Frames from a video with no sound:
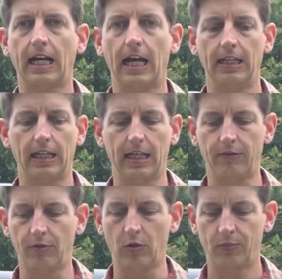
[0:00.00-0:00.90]
guy
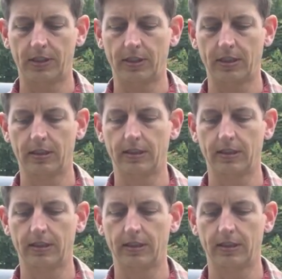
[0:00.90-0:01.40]
line ropes